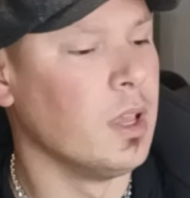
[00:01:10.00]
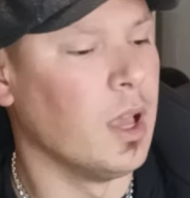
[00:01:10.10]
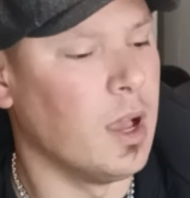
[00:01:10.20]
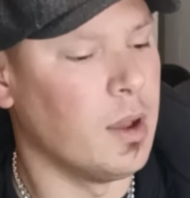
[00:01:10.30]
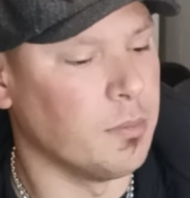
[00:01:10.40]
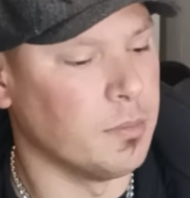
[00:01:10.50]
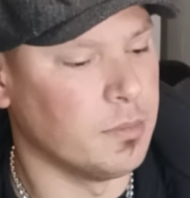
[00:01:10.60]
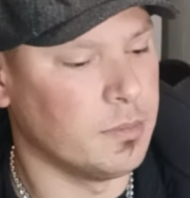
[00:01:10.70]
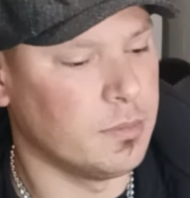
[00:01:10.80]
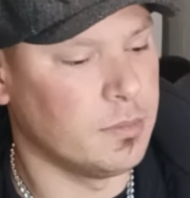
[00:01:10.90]
Um,
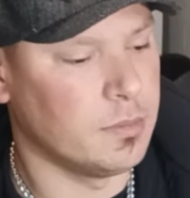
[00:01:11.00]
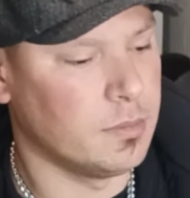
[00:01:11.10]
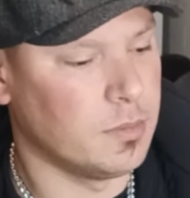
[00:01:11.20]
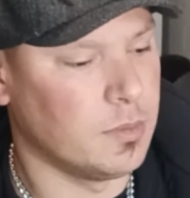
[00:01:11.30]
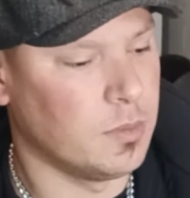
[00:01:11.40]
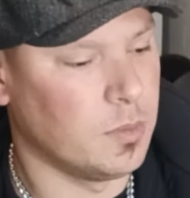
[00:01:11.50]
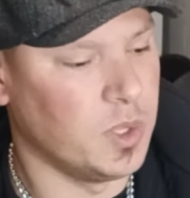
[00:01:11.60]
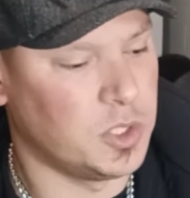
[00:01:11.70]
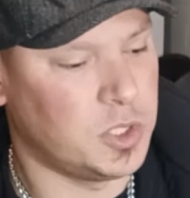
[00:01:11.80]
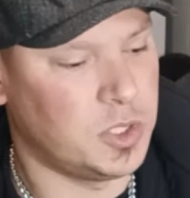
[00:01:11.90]

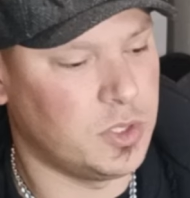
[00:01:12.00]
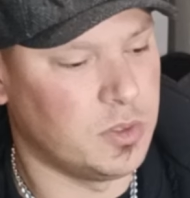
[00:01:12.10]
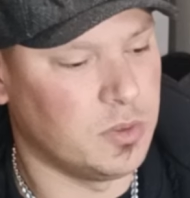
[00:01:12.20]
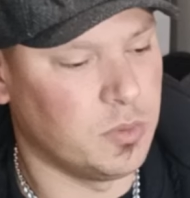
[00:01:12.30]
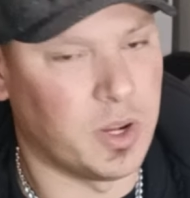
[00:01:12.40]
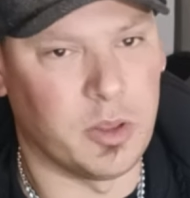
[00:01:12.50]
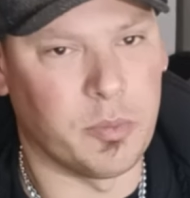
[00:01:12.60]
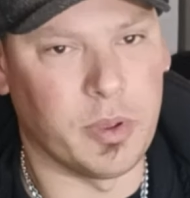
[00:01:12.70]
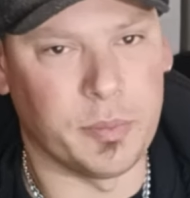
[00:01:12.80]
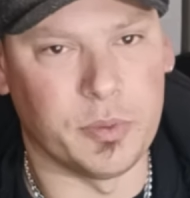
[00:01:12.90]
which one of the
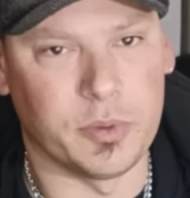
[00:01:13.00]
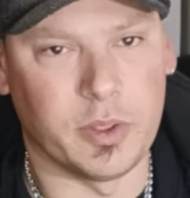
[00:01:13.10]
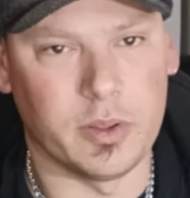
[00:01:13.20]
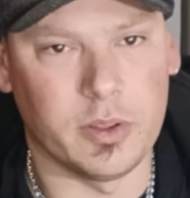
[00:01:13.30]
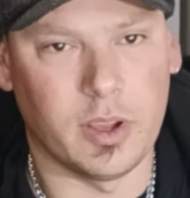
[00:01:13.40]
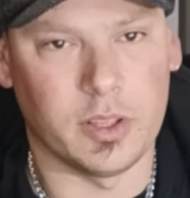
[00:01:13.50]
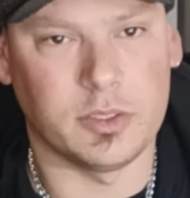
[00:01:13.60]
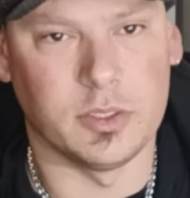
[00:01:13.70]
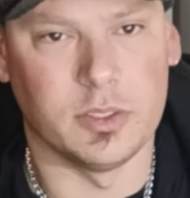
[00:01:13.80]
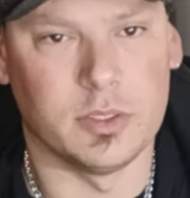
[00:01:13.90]
people that I had to
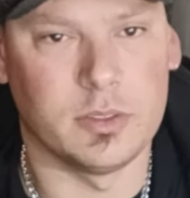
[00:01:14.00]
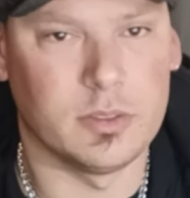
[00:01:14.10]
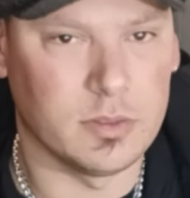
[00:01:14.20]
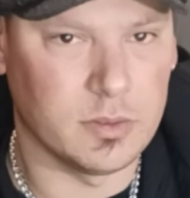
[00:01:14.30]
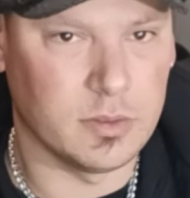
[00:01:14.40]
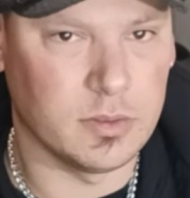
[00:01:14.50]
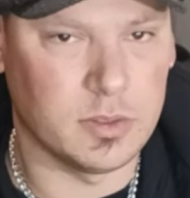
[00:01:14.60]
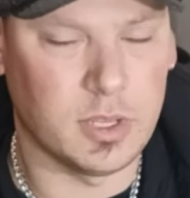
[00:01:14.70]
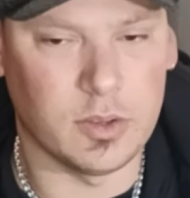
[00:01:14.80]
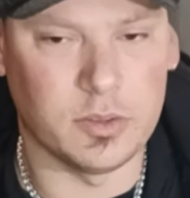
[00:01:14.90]

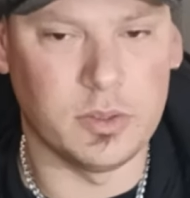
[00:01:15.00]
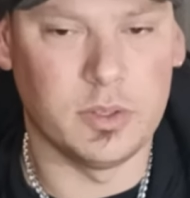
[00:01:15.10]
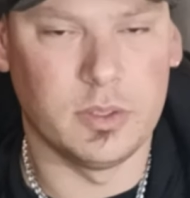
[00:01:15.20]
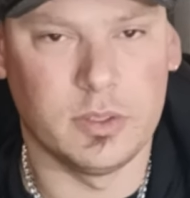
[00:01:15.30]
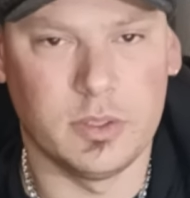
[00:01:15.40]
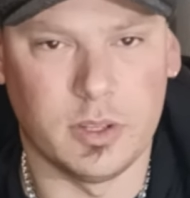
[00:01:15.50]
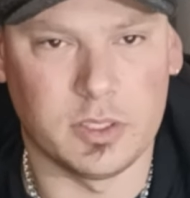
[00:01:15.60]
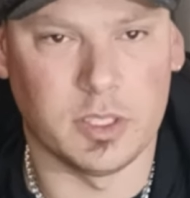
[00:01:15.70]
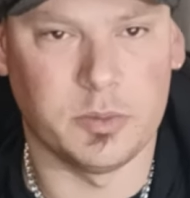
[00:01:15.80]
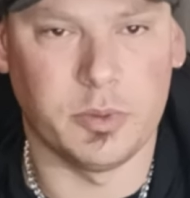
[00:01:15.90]
tell that I
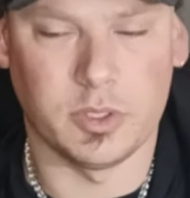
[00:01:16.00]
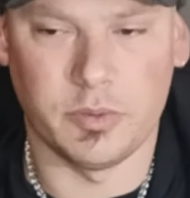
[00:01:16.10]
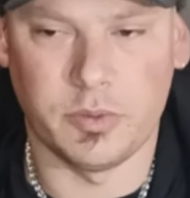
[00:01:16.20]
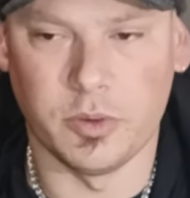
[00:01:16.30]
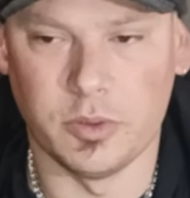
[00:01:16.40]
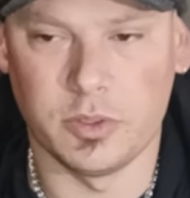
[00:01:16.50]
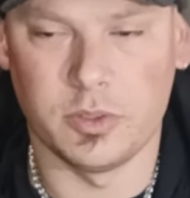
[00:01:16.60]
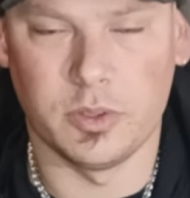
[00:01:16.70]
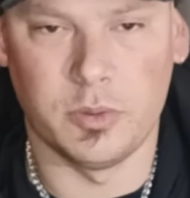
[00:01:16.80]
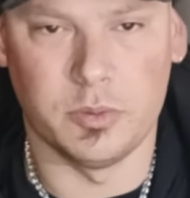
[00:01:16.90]
tested positive for
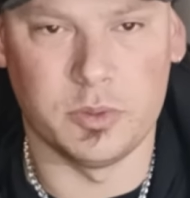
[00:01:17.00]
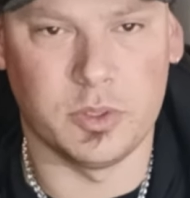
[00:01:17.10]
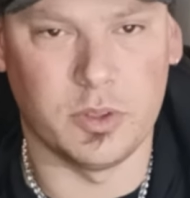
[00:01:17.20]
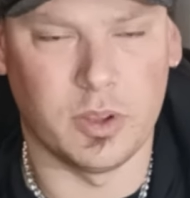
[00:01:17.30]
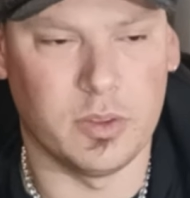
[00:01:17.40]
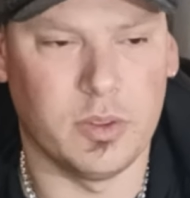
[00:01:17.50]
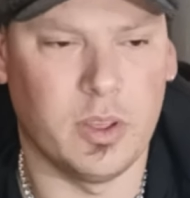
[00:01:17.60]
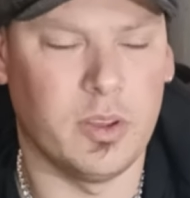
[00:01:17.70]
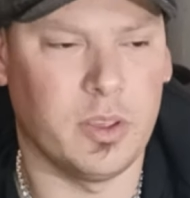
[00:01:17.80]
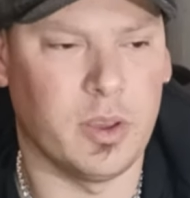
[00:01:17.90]
was like, oh,
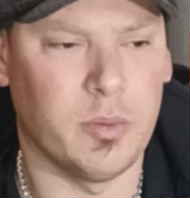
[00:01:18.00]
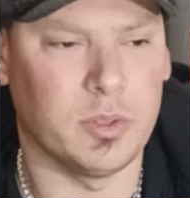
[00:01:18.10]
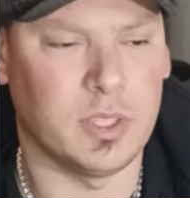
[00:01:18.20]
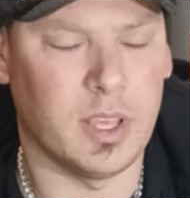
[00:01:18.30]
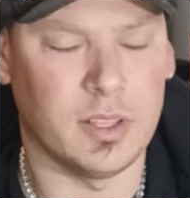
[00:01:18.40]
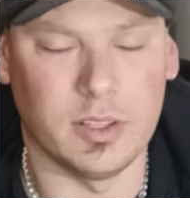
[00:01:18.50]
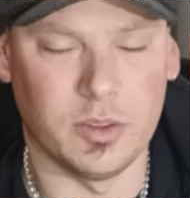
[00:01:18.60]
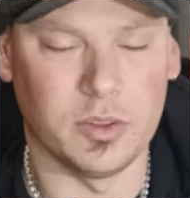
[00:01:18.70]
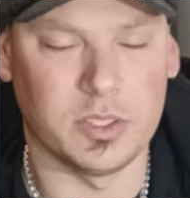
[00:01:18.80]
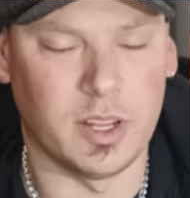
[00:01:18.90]
okay, what's that? And then
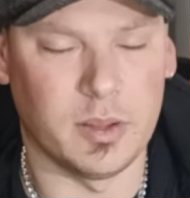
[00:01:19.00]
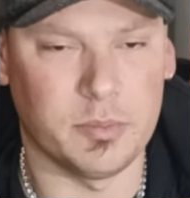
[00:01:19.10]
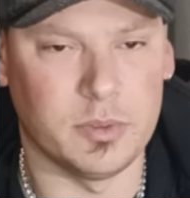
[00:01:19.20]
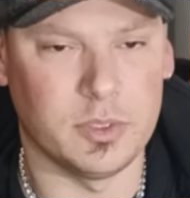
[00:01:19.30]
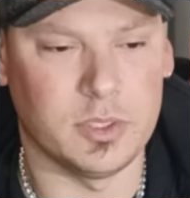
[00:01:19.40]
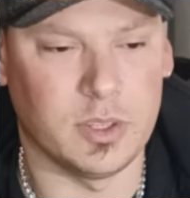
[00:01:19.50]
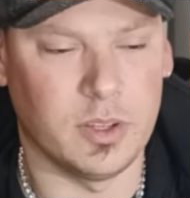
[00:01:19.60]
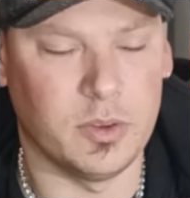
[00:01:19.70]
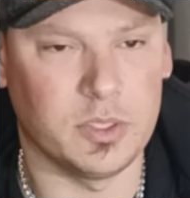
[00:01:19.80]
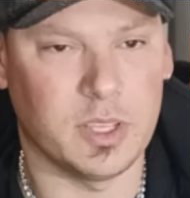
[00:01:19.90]
looked it up, and she's like,
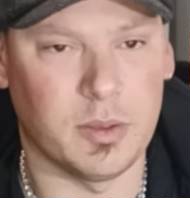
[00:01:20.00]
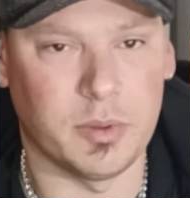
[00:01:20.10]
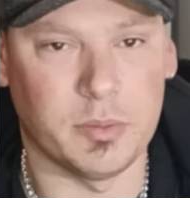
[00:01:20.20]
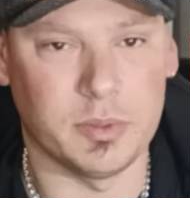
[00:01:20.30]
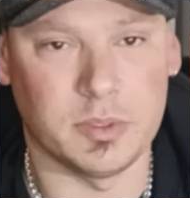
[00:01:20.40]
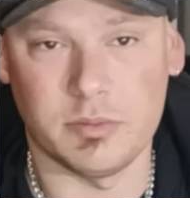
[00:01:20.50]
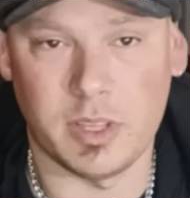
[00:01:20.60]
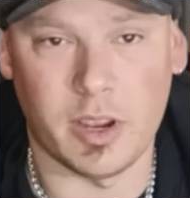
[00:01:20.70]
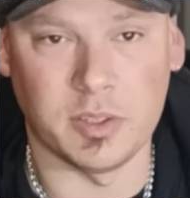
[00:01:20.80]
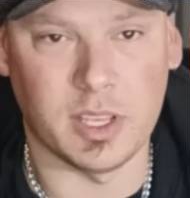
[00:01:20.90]
oh, it's coming up with
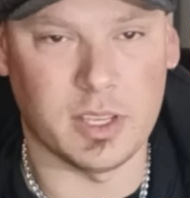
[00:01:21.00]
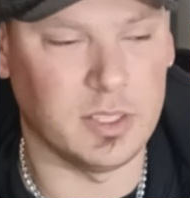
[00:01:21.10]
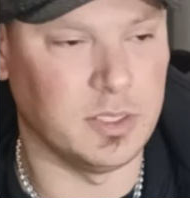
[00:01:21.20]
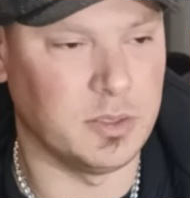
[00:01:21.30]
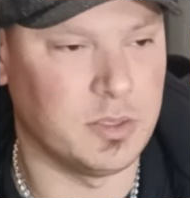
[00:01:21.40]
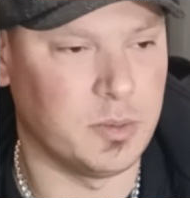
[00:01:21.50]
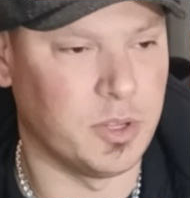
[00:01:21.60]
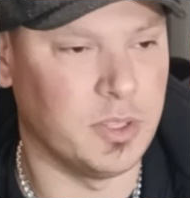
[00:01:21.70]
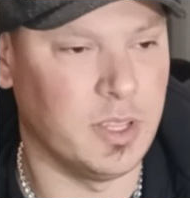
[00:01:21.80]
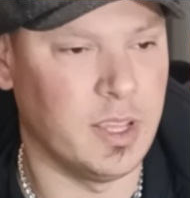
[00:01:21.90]
Kawasaki's. And I'm like,
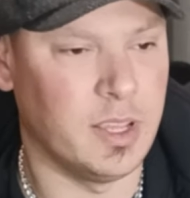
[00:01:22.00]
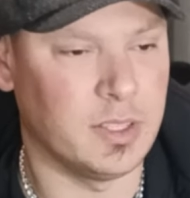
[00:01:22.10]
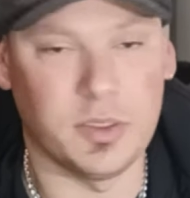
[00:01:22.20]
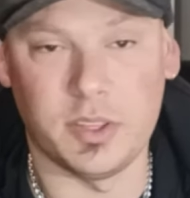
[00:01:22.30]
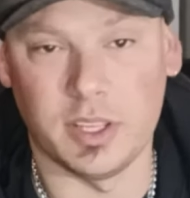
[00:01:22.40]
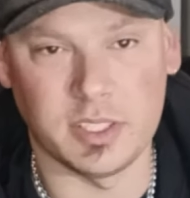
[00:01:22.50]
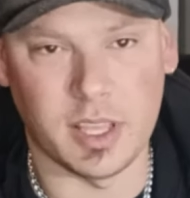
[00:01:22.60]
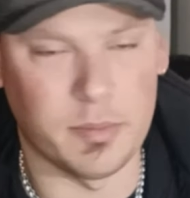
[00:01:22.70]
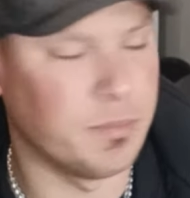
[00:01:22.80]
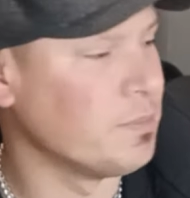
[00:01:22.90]
yeah, I don't think it's
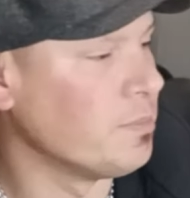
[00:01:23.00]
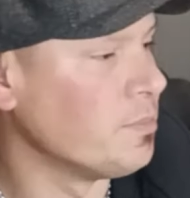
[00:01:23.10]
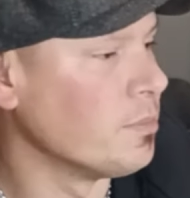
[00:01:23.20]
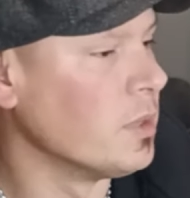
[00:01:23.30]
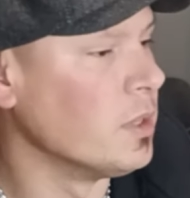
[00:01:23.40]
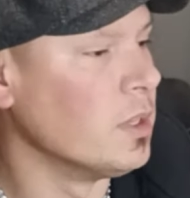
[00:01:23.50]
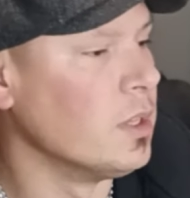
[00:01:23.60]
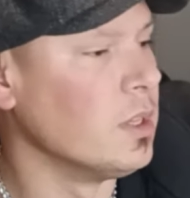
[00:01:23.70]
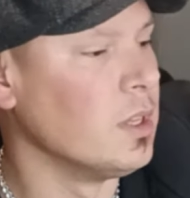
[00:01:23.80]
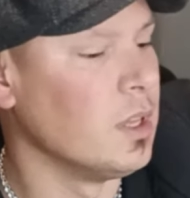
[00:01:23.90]

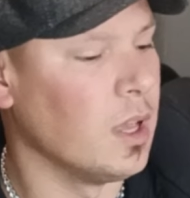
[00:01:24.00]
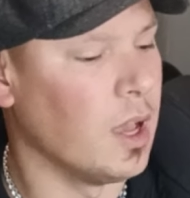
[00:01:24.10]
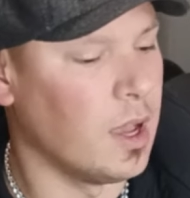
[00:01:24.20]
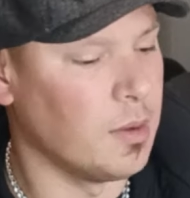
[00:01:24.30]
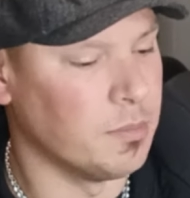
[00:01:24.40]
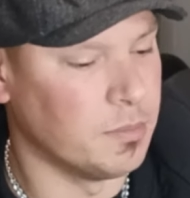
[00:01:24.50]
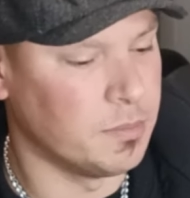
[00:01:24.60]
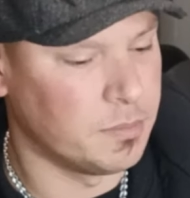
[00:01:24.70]
that. Um,